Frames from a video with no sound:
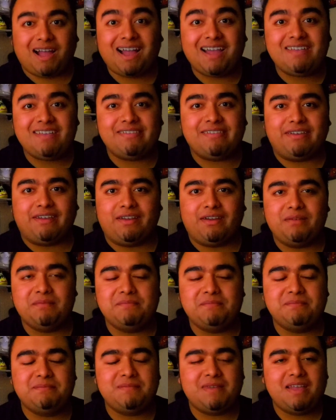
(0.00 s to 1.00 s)
Hi there.
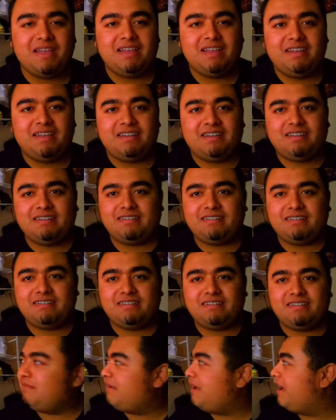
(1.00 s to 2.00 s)

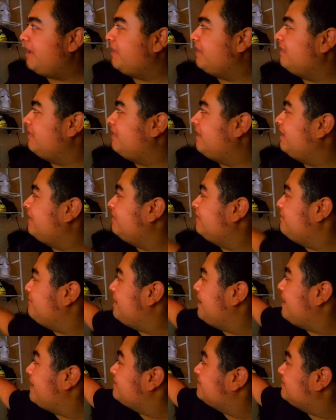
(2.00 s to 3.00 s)
How do you like the
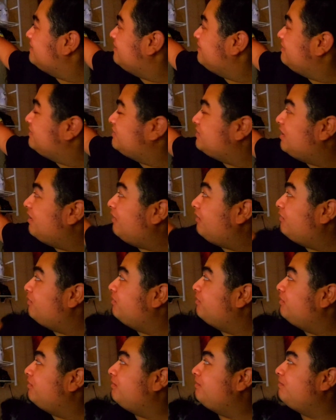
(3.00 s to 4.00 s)
mask shelf?
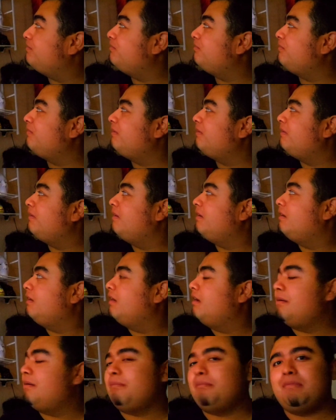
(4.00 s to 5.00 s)

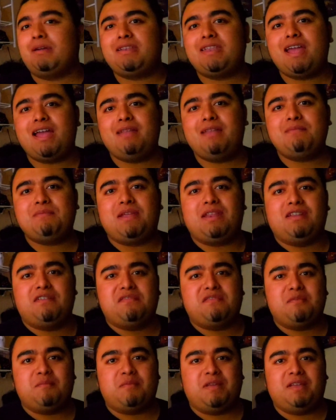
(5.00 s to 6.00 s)
My dad made
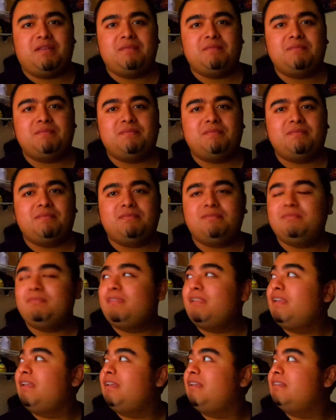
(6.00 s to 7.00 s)
it for me.
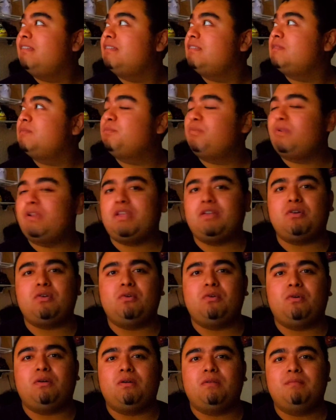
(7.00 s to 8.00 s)
It's pretty
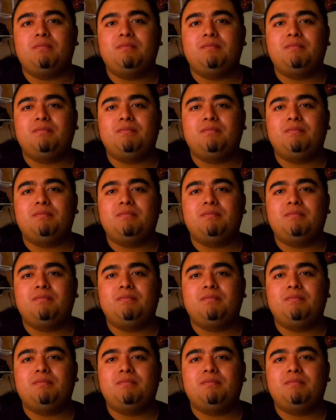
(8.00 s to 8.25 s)
cool.